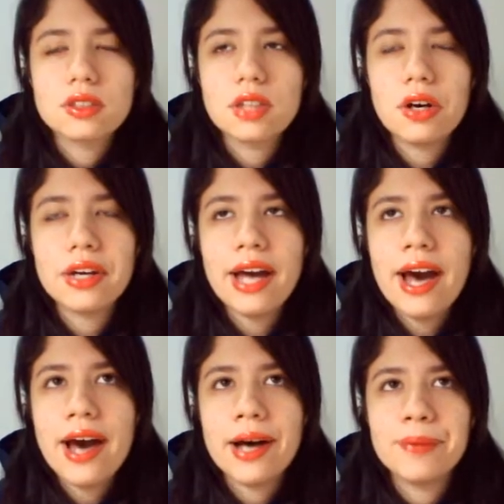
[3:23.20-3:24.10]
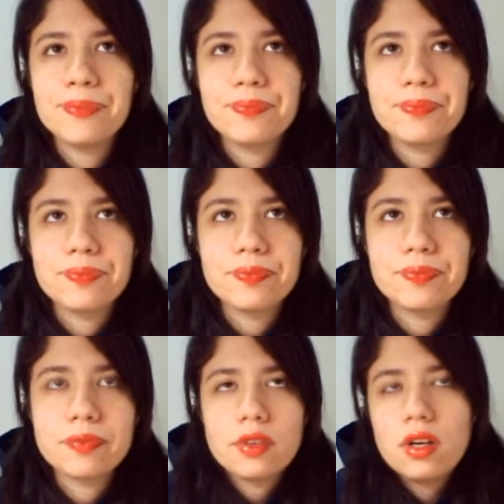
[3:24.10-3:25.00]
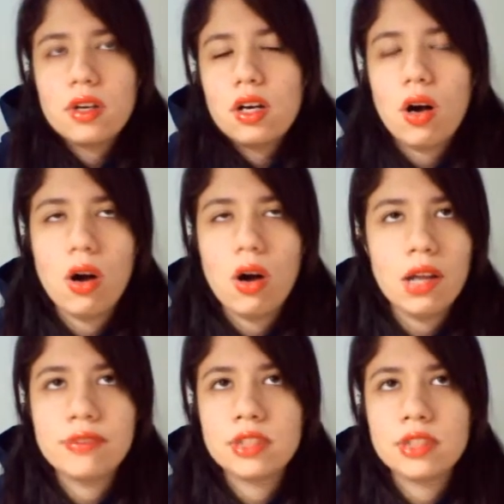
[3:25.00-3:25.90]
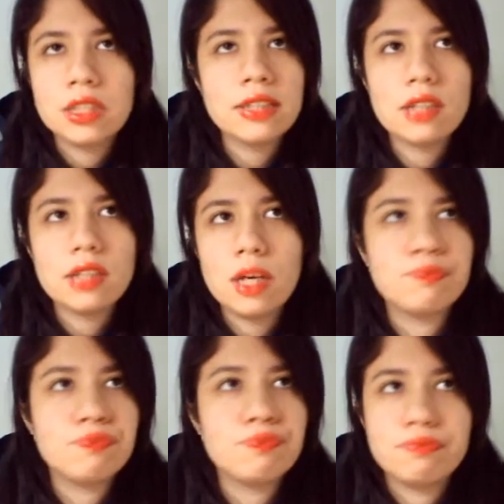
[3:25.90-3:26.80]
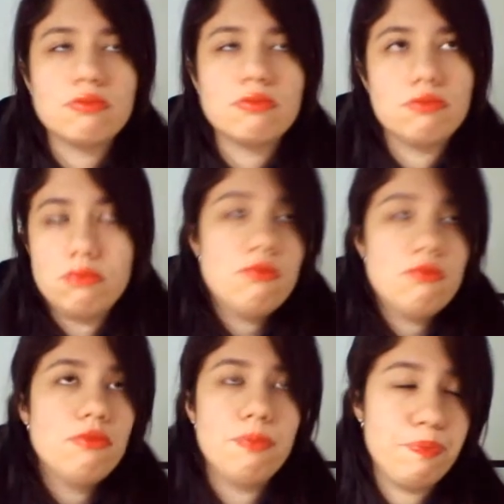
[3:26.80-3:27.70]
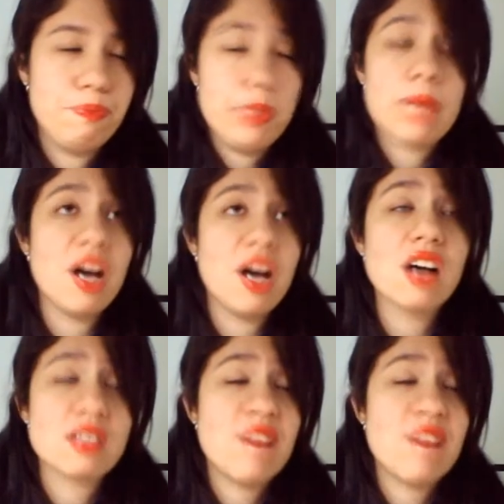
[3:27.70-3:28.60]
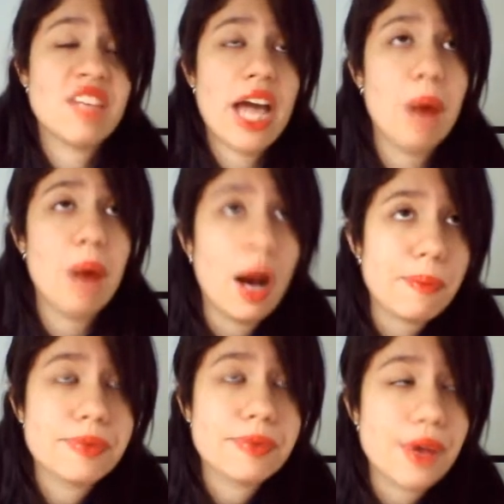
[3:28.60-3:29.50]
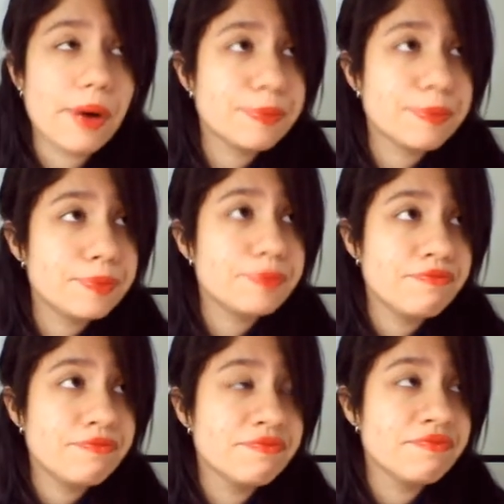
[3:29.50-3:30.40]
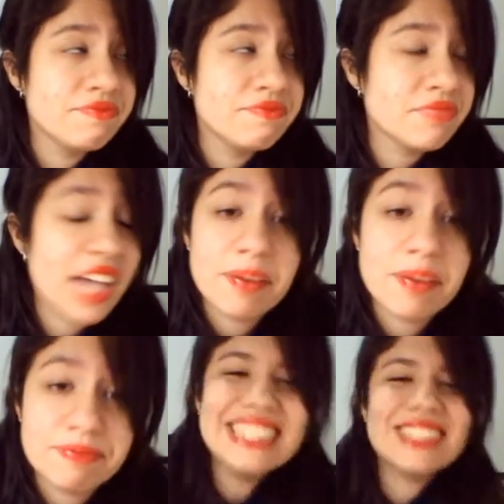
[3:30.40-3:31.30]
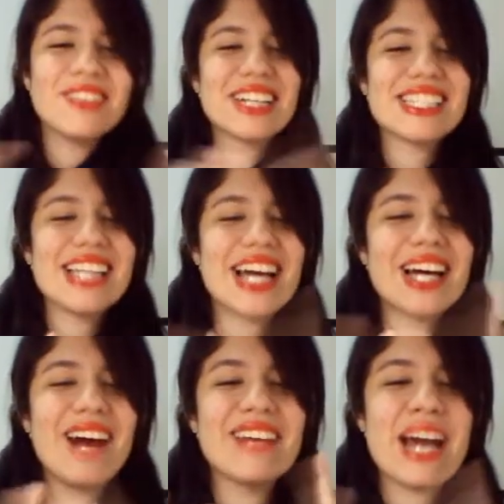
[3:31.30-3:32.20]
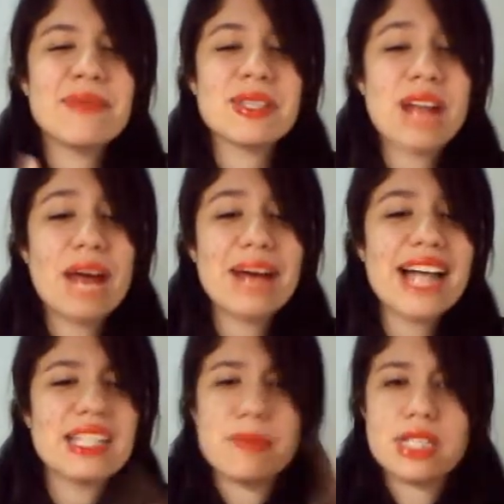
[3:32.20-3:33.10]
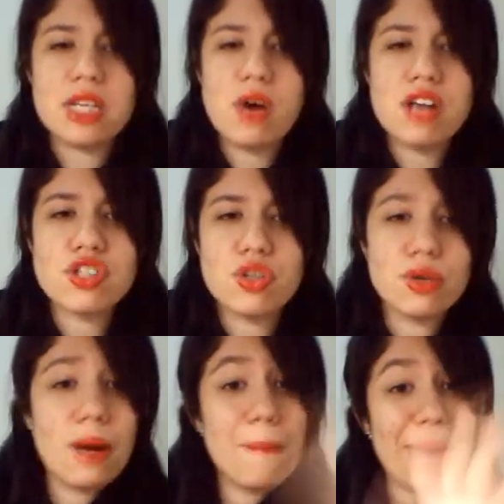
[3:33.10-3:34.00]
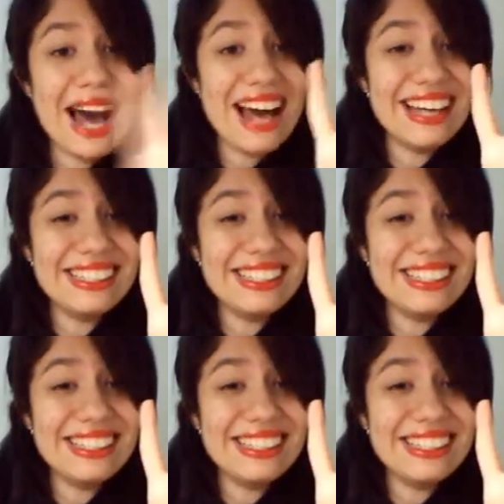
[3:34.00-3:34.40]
So, yeah. All I have to say is that Big Byung saved K-pop. So, yeah. Don't forget to like, comment, and subscribe, guys. And I'm gonna see you all soon. Bye!